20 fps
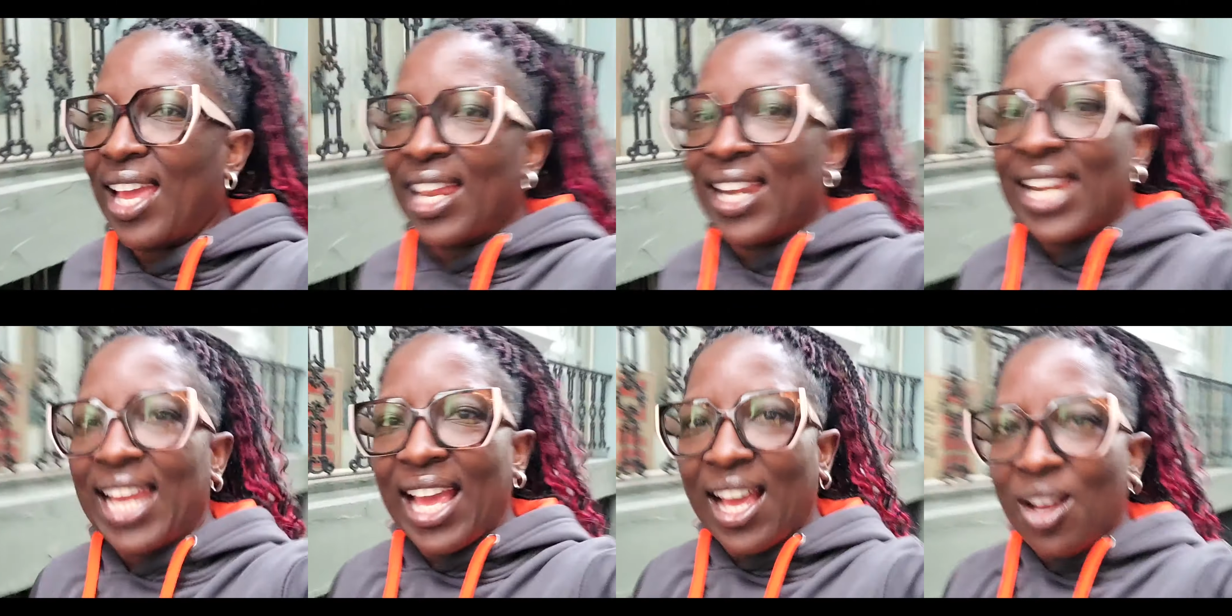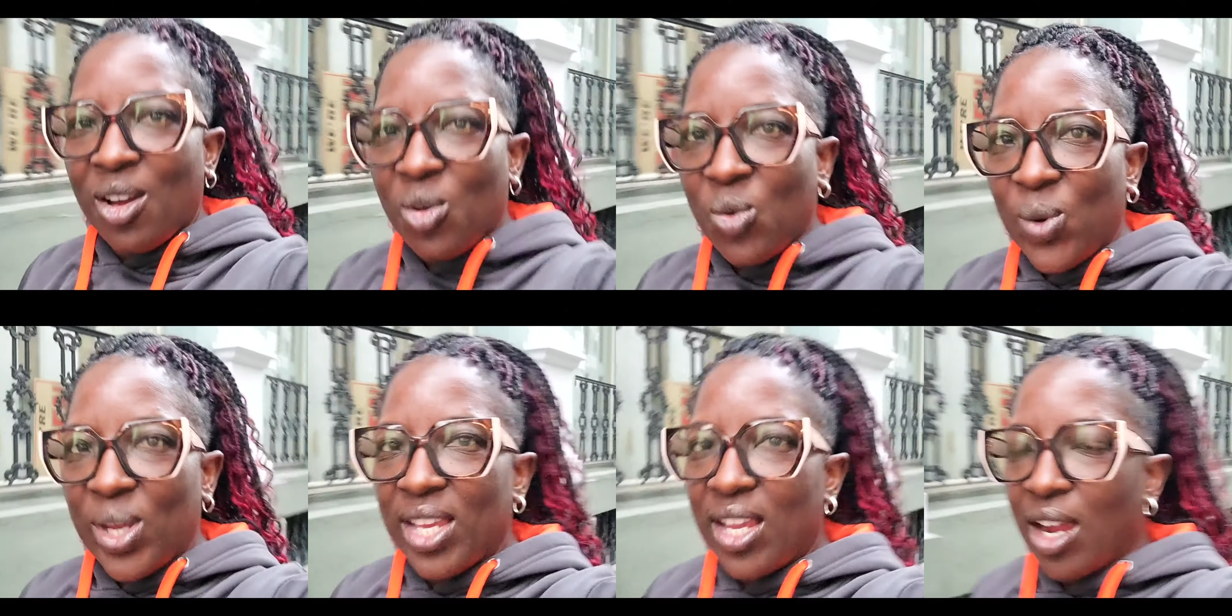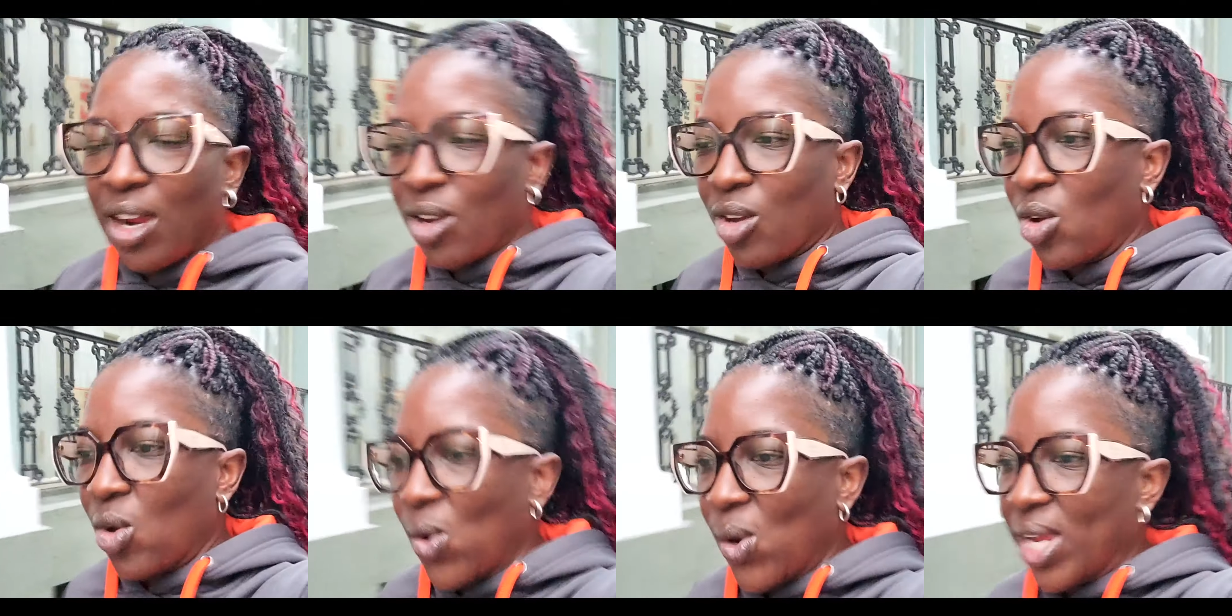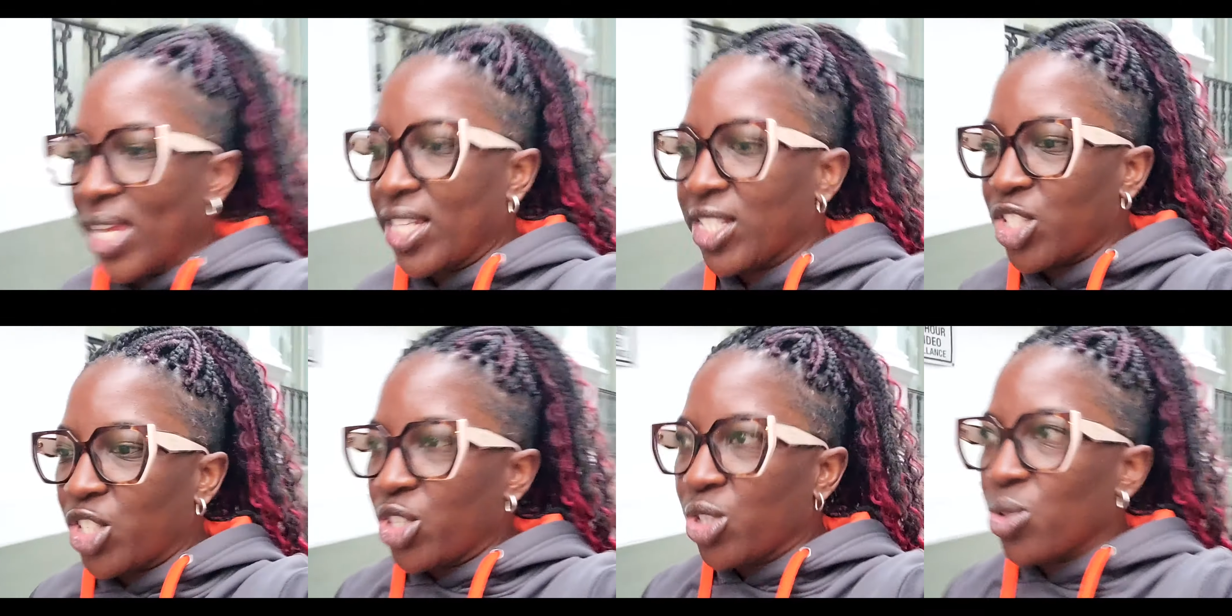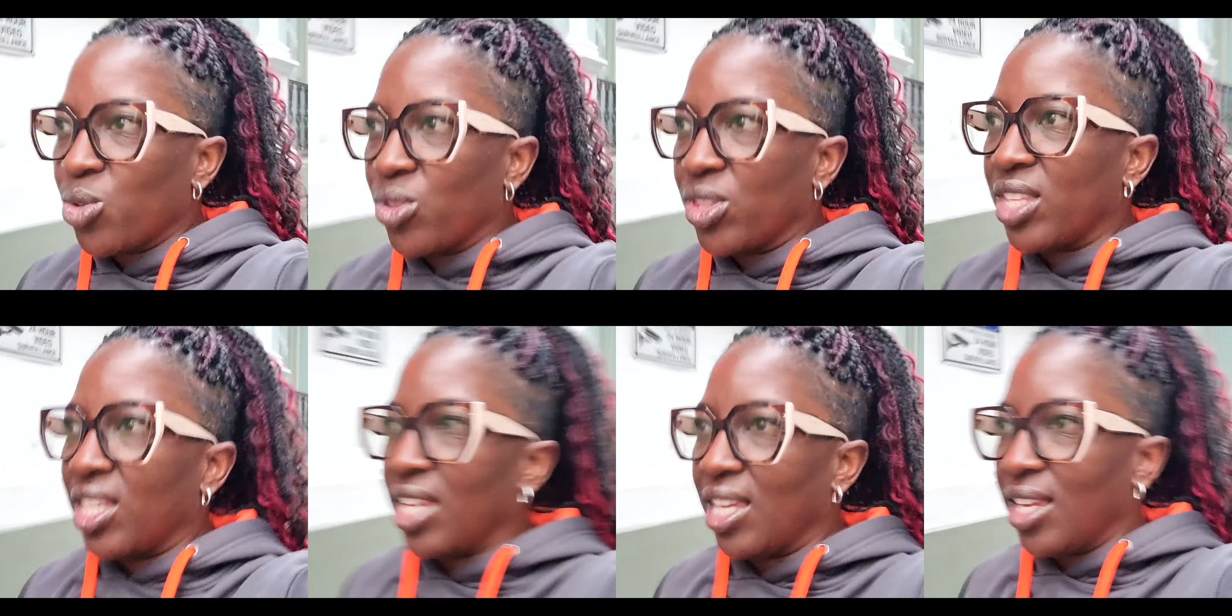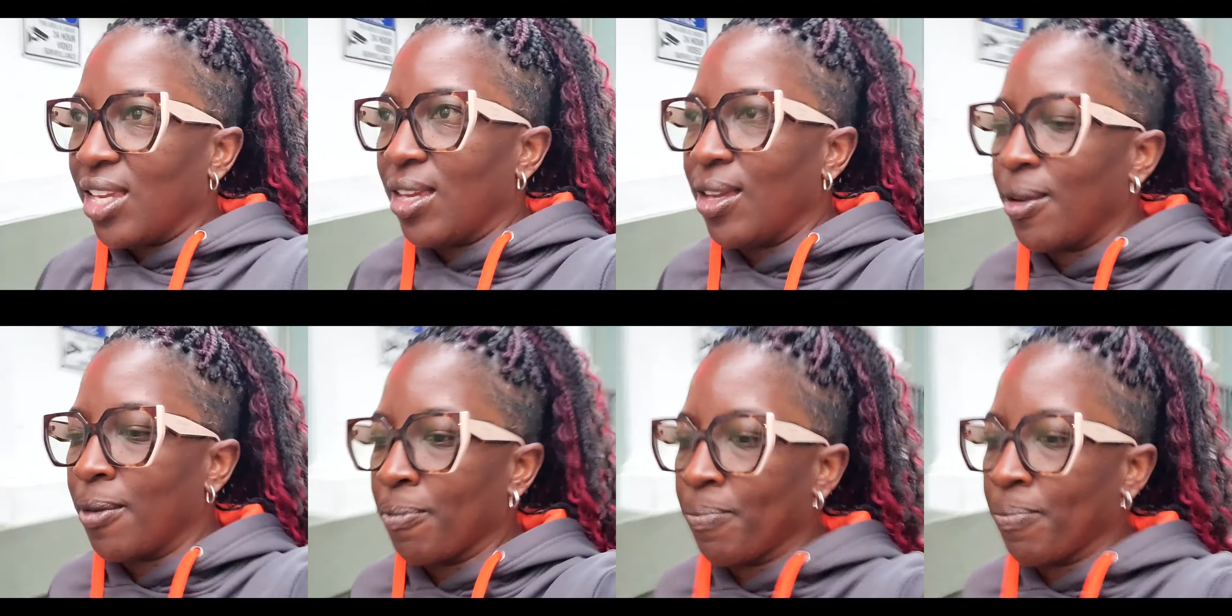And now we are going to the,